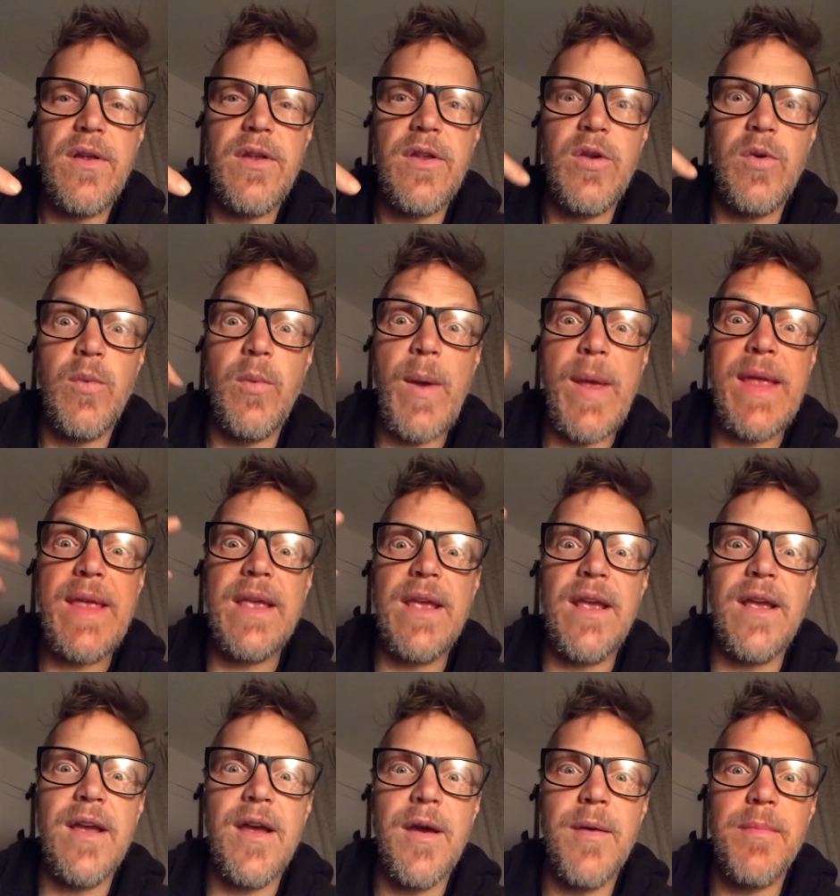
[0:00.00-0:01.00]
You're
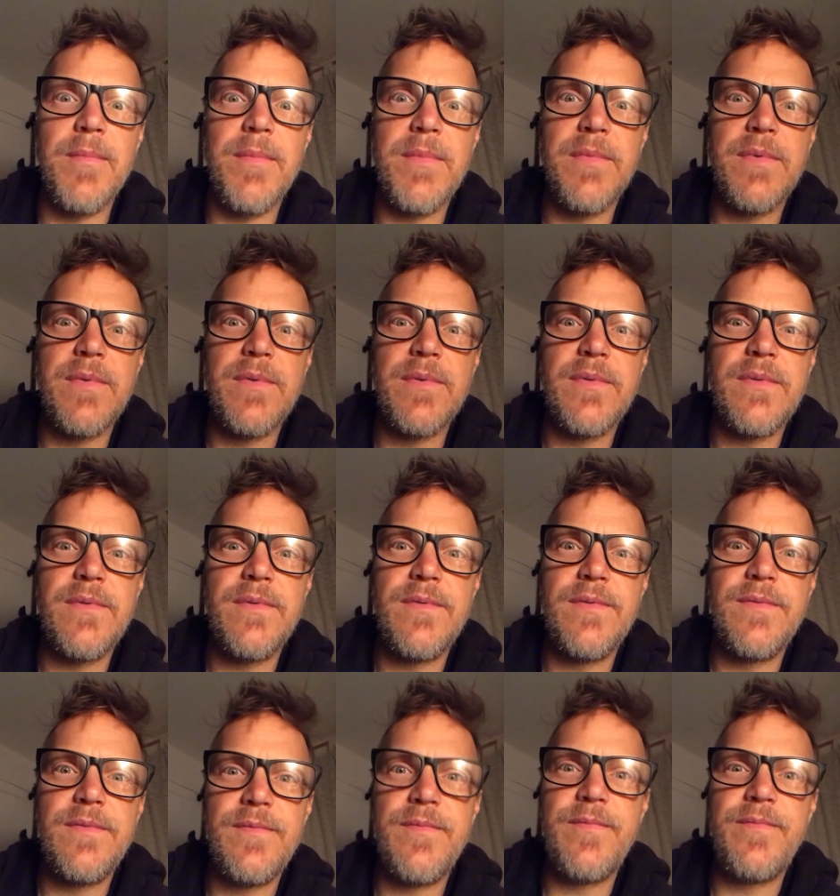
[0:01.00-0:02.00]
waking up
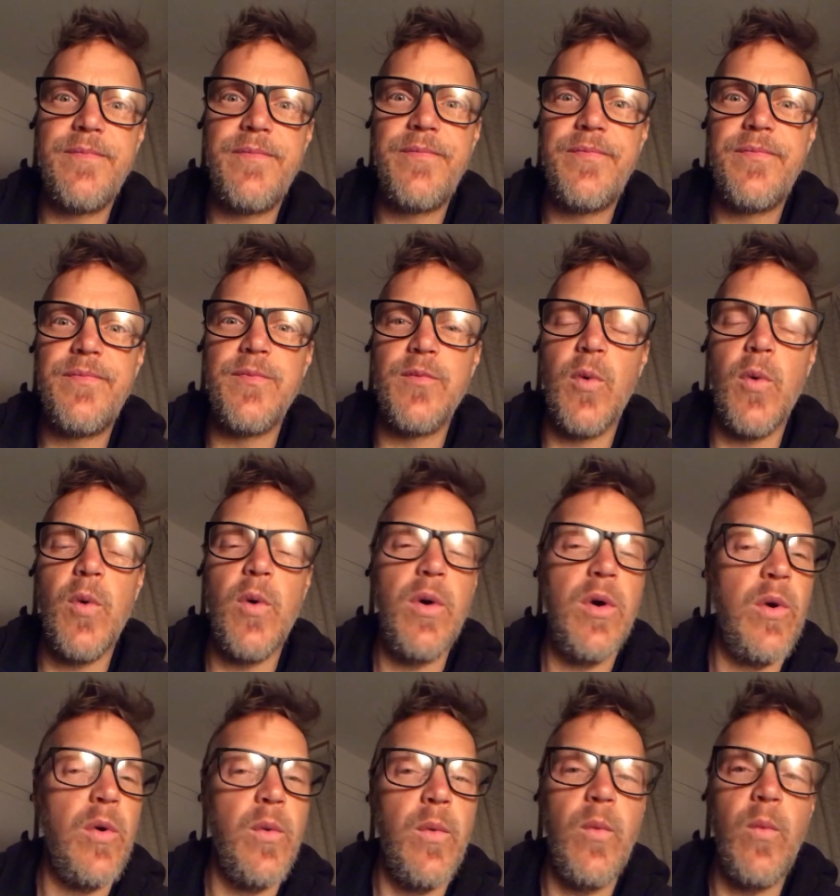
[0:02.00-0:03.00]
or
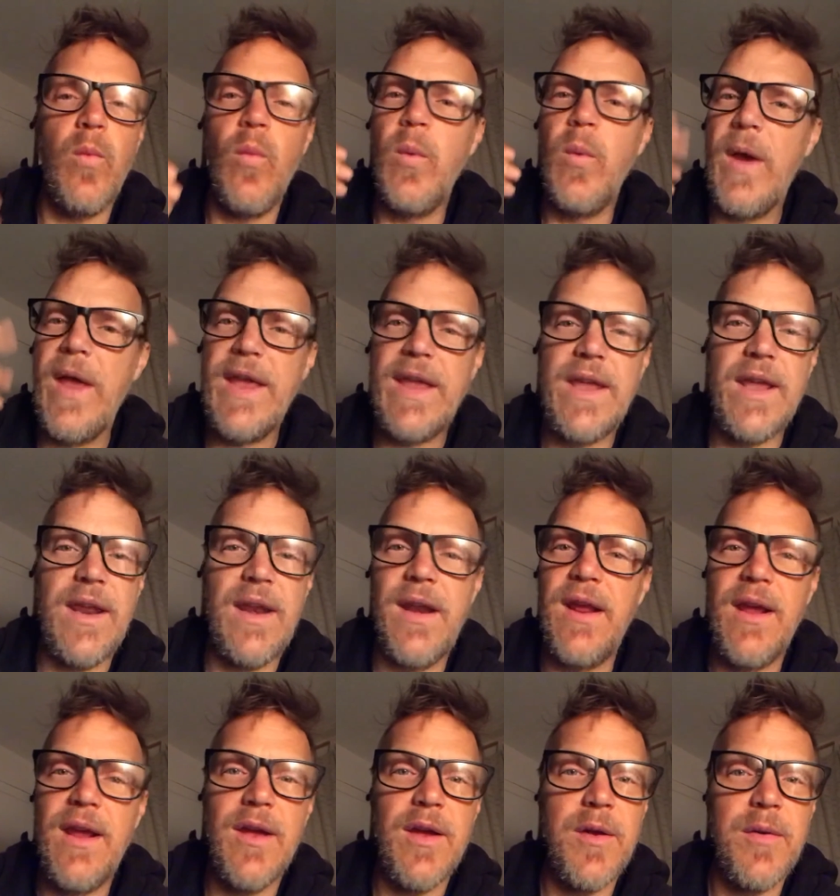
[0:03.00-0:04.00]

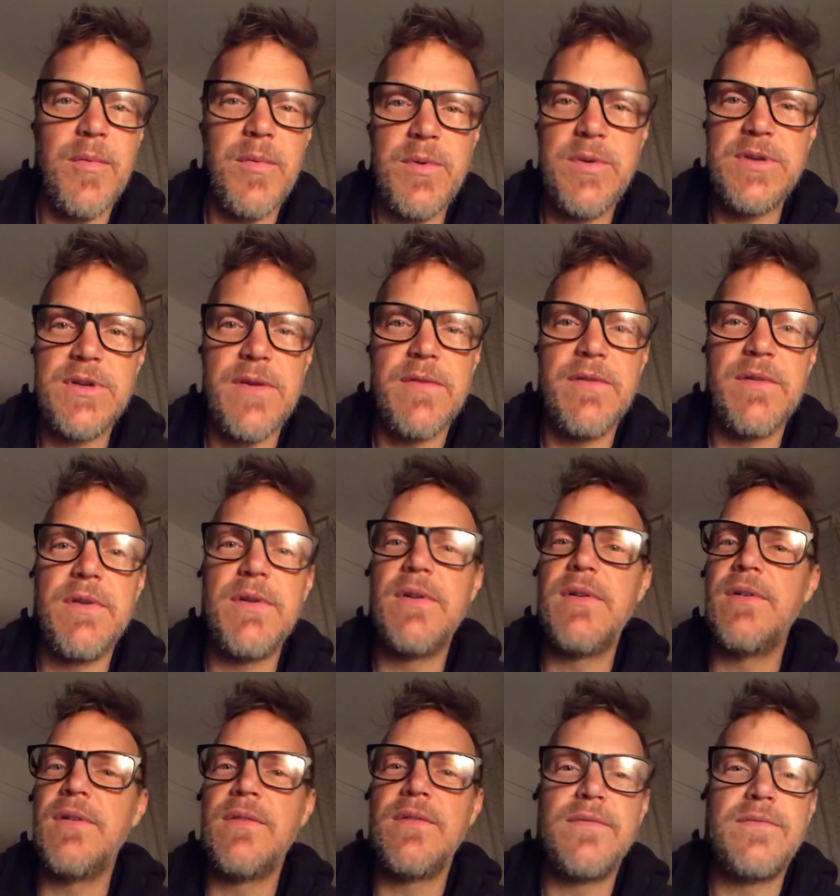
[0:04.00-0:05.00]
awakening up, whichever.
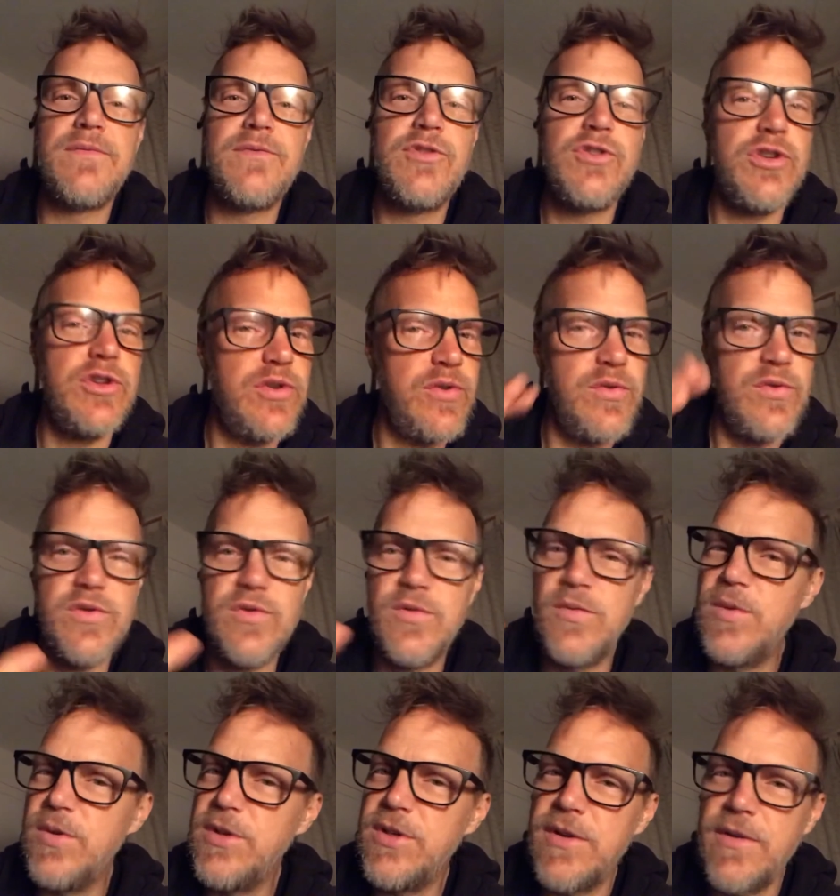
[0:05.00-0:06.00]
Choose
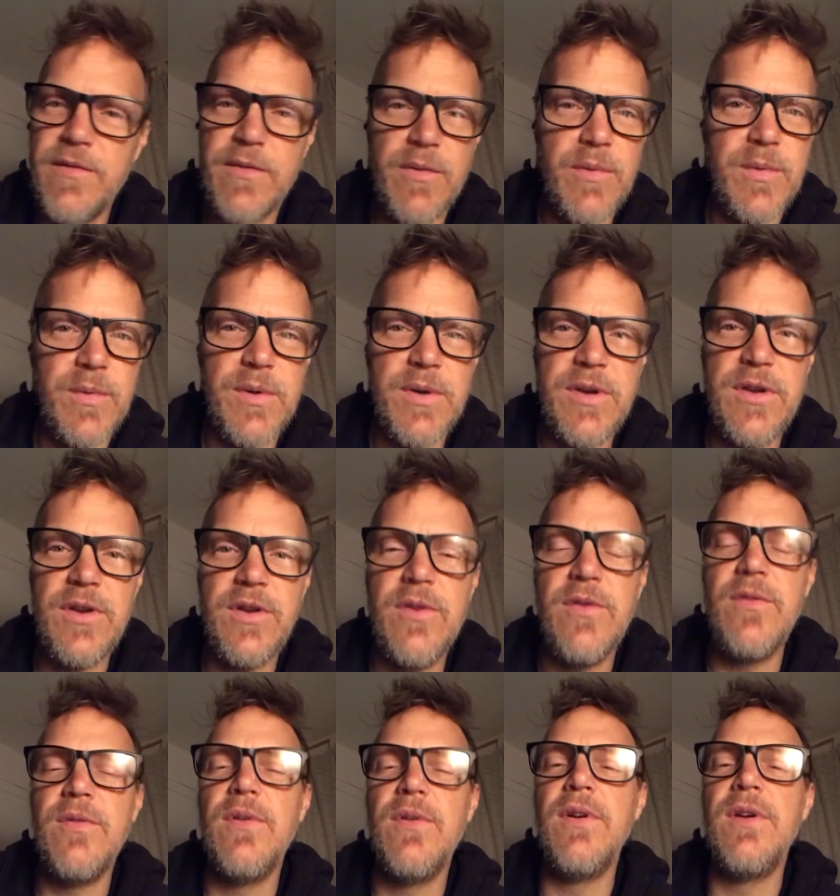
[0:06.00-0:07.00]
whichever one
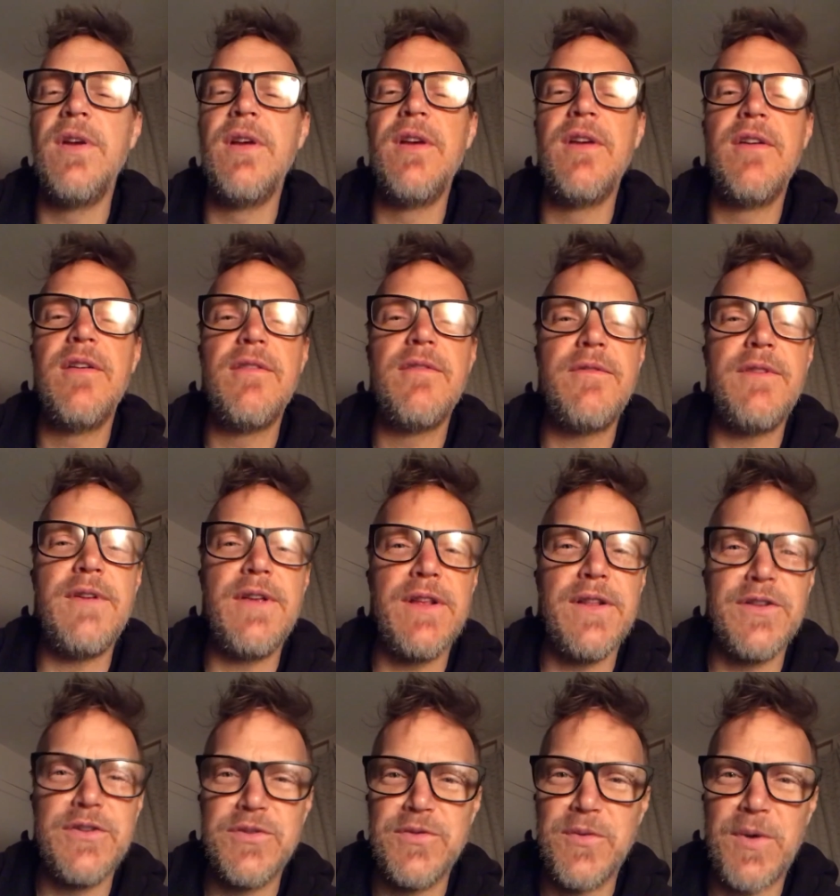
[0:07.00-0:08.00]
you
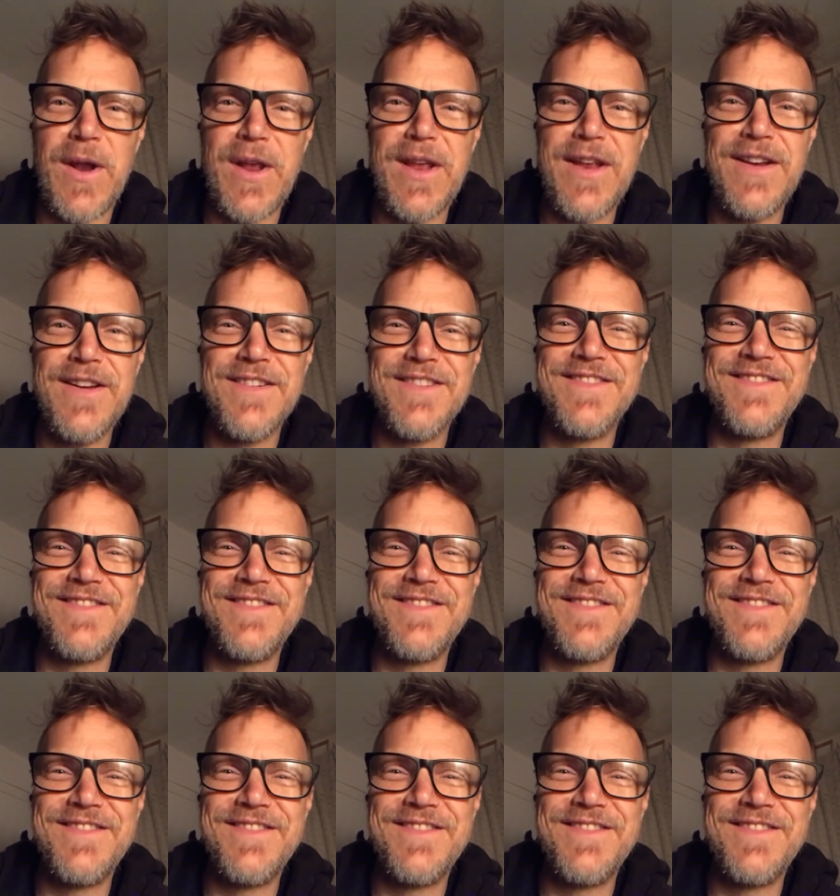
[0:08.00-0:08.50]
feel is right.